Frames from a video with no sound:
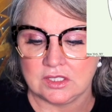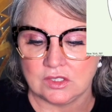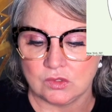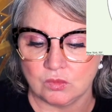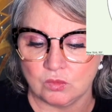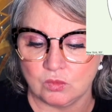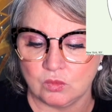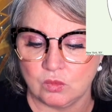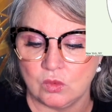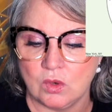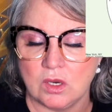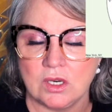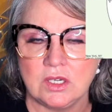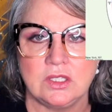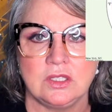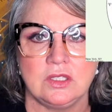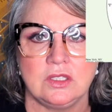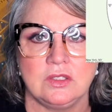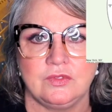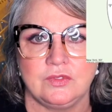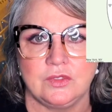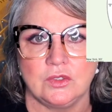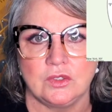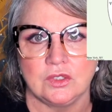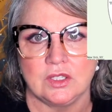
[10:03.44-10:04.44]
this
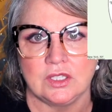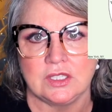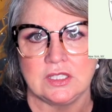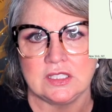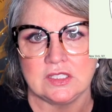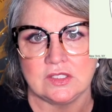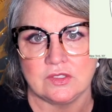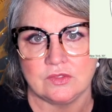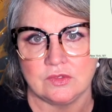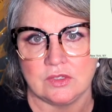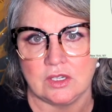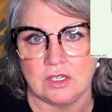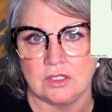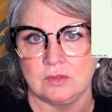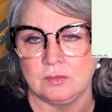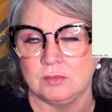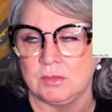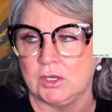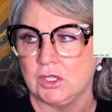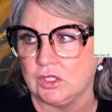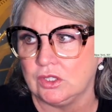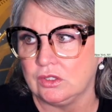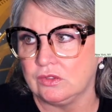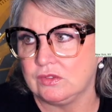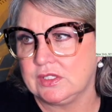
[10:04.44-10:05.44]
wonderful, and
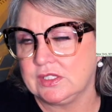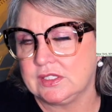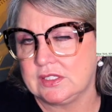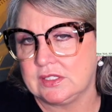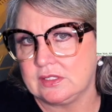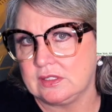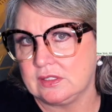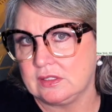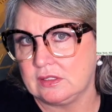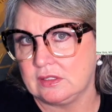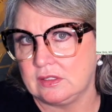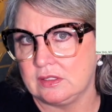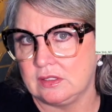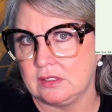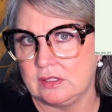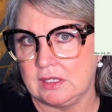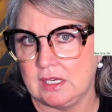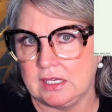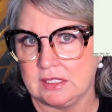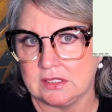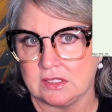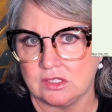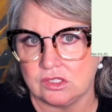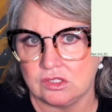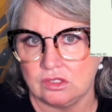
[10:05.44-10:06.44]
Mercury's
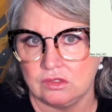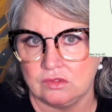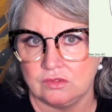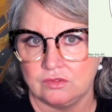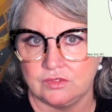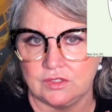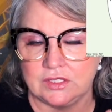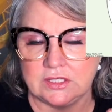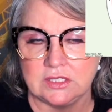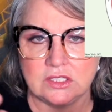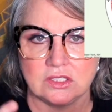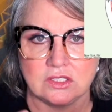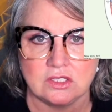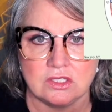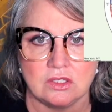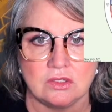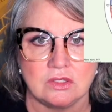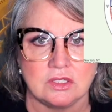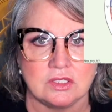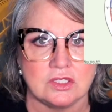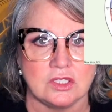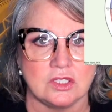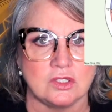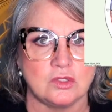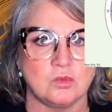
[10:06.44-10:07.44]
next to Venus, so
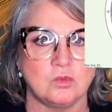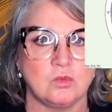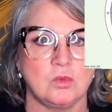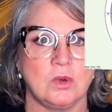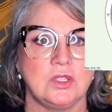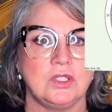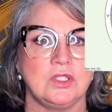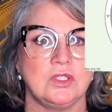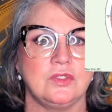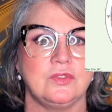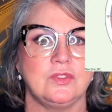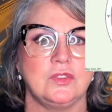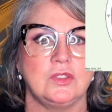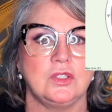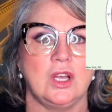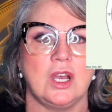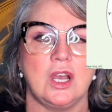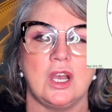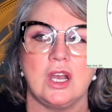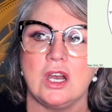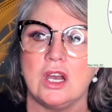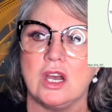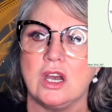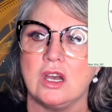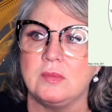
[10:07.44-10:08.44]
there's this wonderful
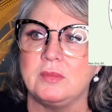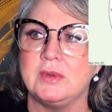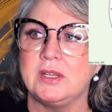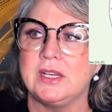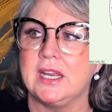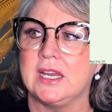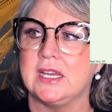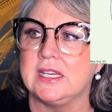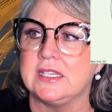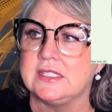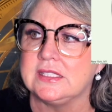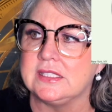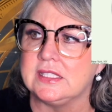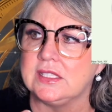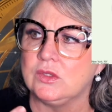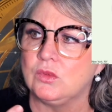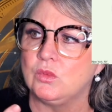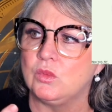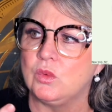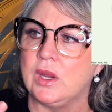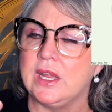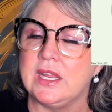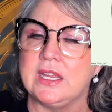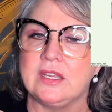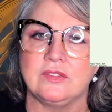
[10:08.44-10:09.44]

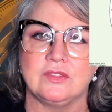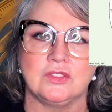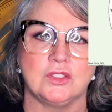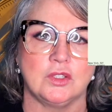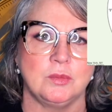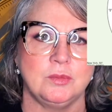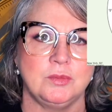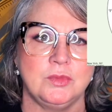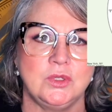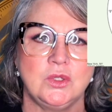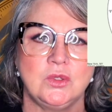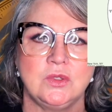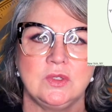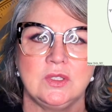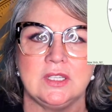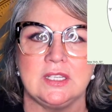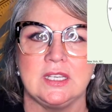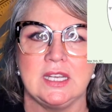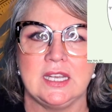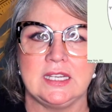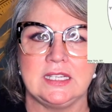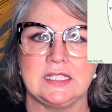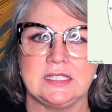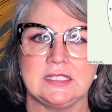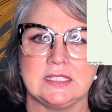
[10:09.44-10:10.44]
harmonizing way of
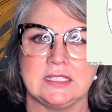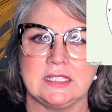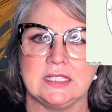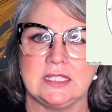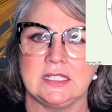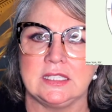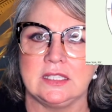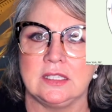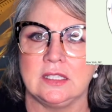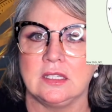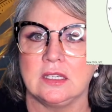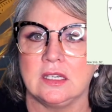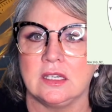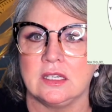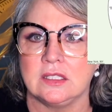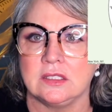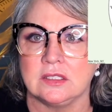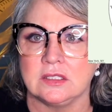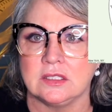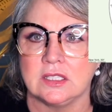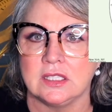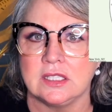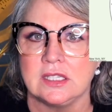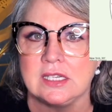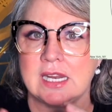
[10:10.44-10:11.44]
communicating
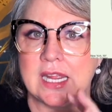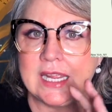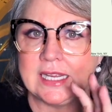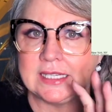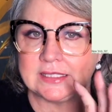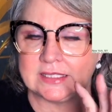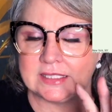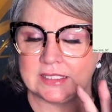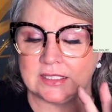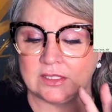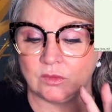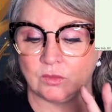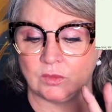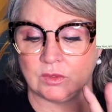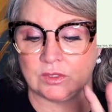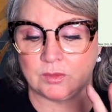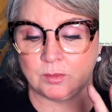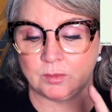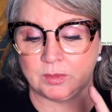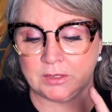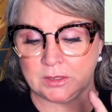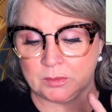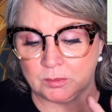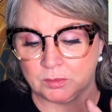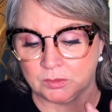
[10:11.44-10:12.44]
and connecting
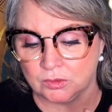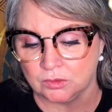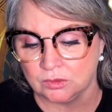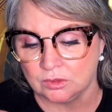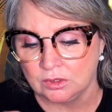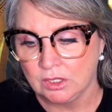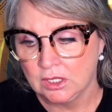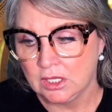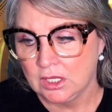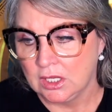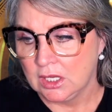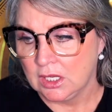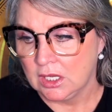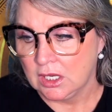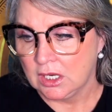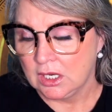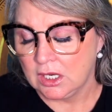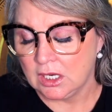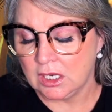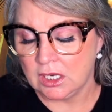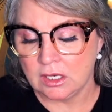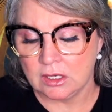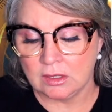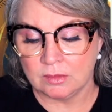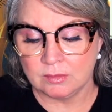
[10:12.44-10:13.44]
with people.
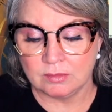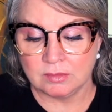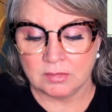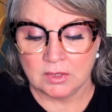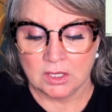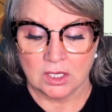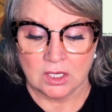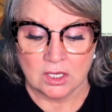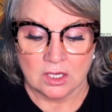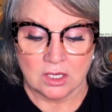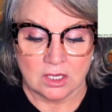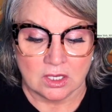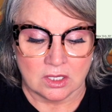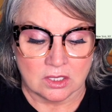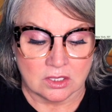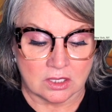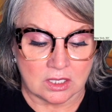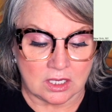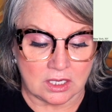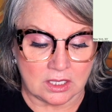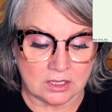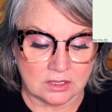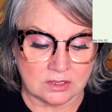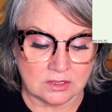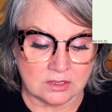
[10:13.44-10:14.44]
And
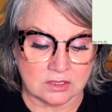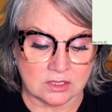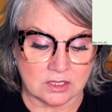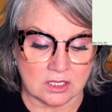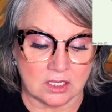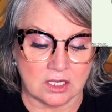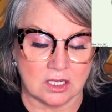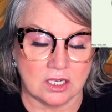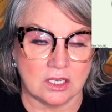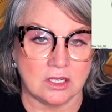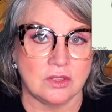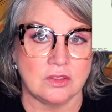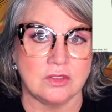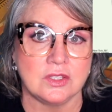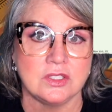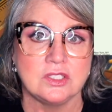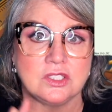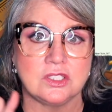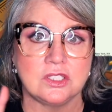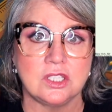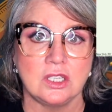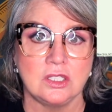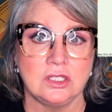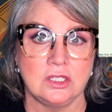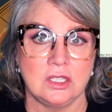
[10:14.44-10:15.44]
the
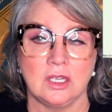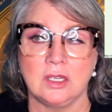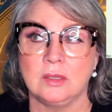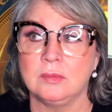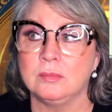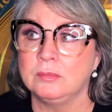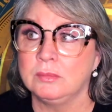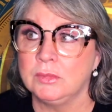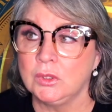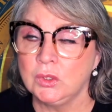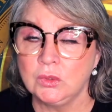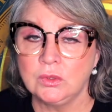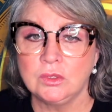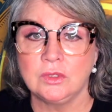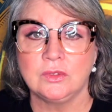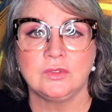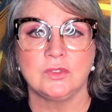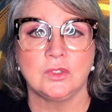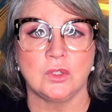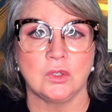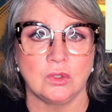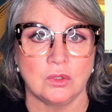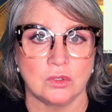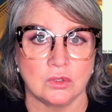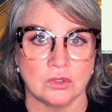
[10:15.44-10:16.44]
Sun and Moon, of
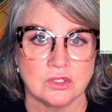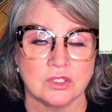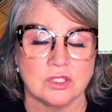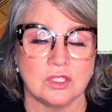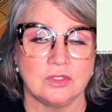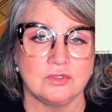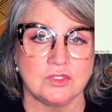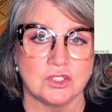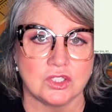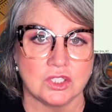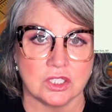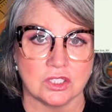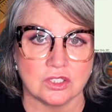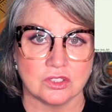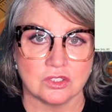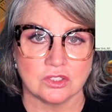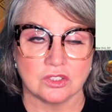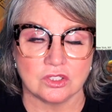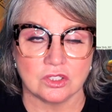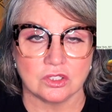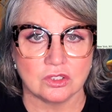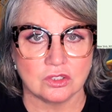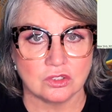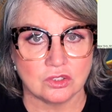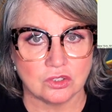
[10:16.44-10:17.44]
course, have
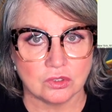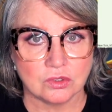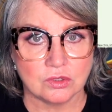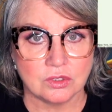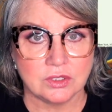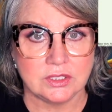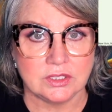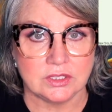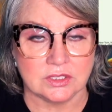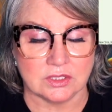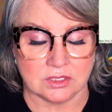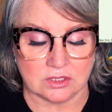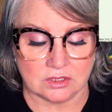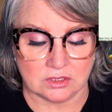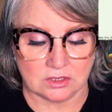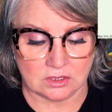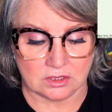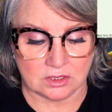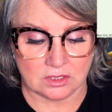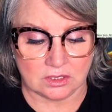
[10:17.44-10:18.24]
just joined